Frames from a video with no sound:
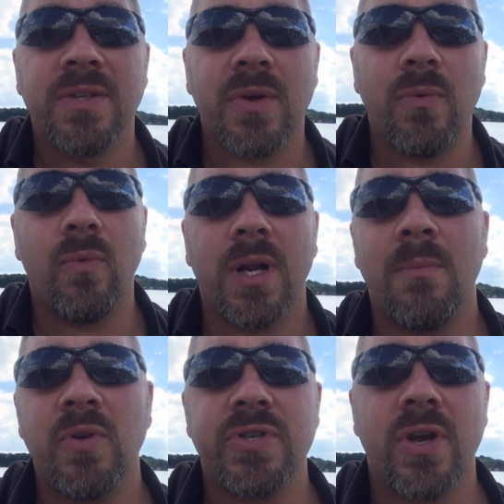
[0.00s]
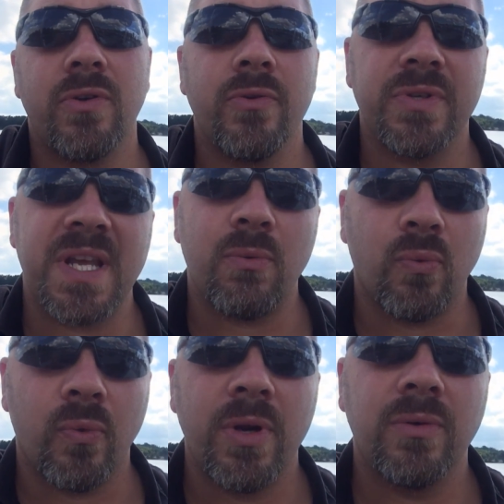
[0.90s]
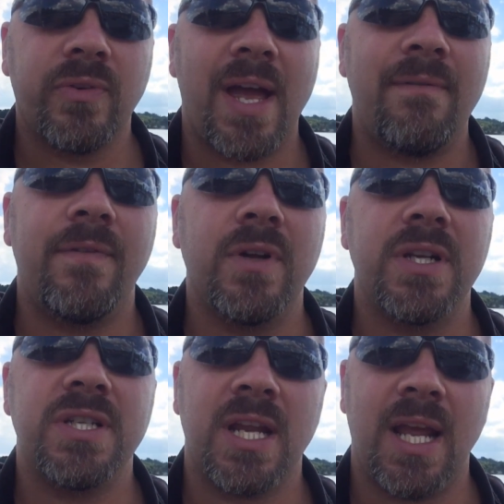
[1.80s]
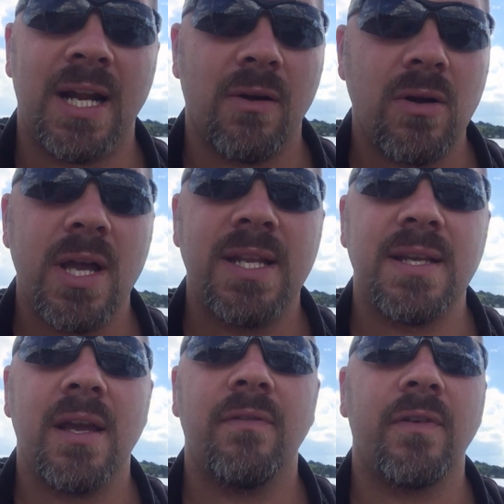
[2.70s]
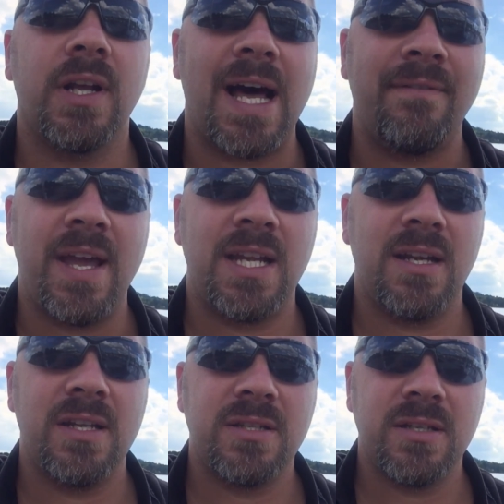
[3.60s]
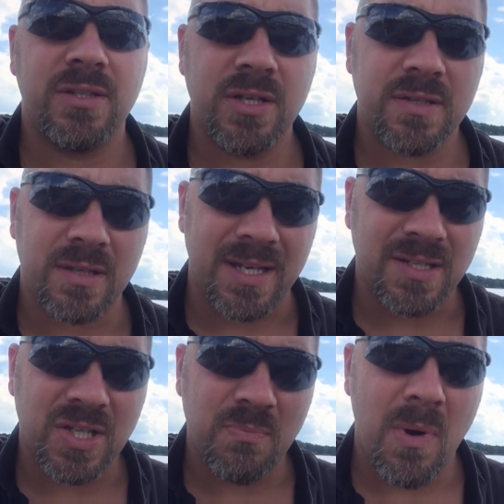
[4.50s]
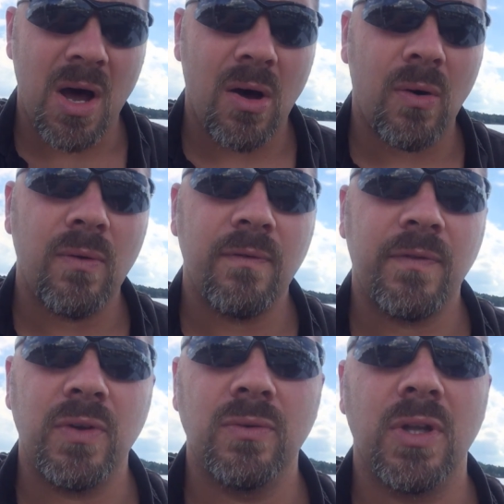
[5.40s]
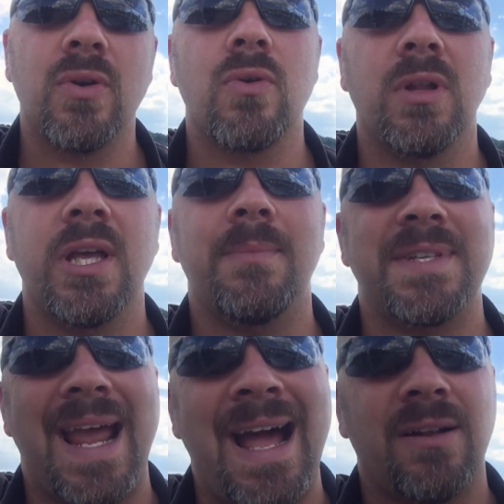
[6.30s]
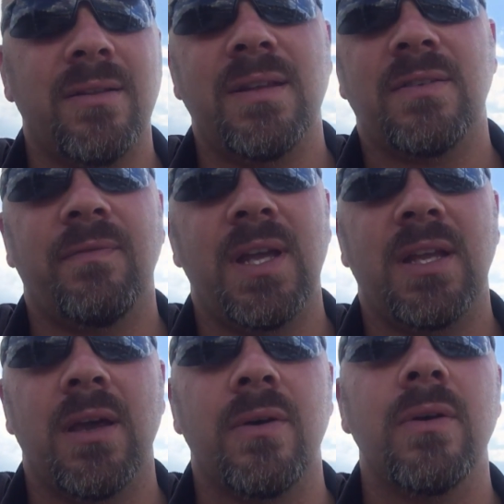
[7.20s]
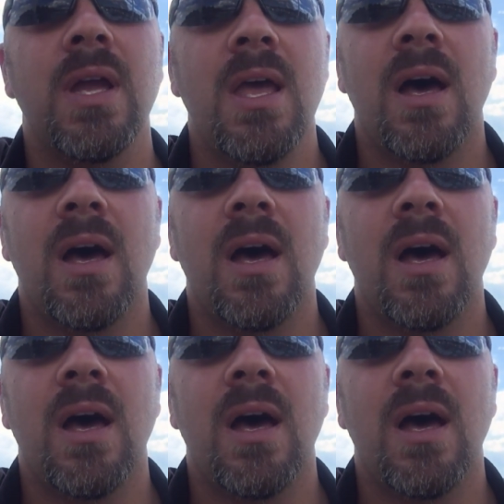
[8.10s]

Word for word: So what I'm going to show you is a real-time footage, and I'll go ahead and tell you up front, I've edited just a small few little clips out of this video